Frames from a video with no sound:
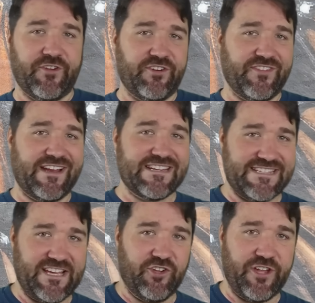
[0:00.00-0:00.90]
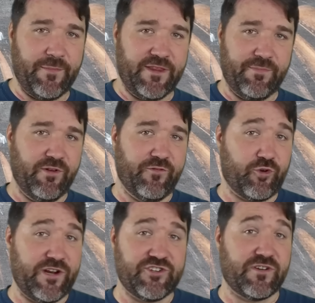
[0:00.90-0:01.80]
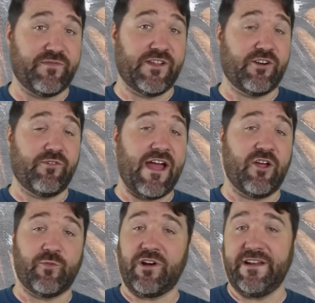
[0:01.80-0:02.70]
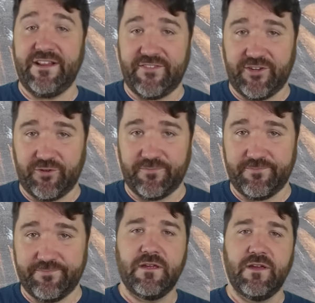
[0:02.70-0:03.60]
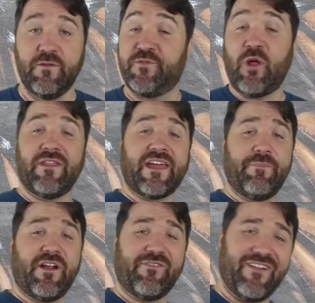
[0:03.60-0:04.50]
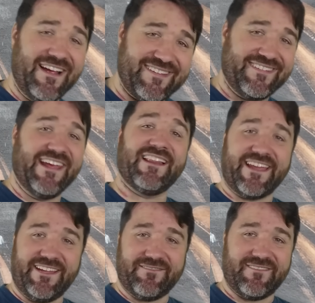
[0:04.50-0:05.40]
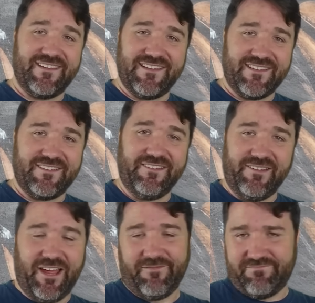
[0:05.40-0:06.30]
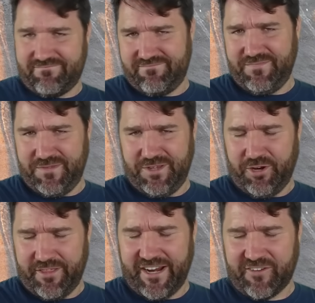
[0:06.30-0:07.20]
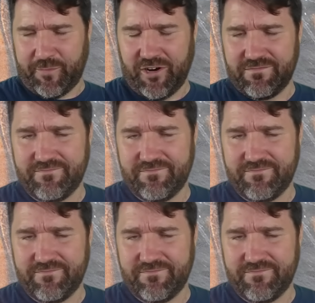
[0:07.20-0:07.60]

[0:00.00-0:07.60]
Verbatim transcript: are designed to tilt, helping the beautiful creature to flutter around where it needs to. Float like a butterfly, sting like a... Oh, you know the next part.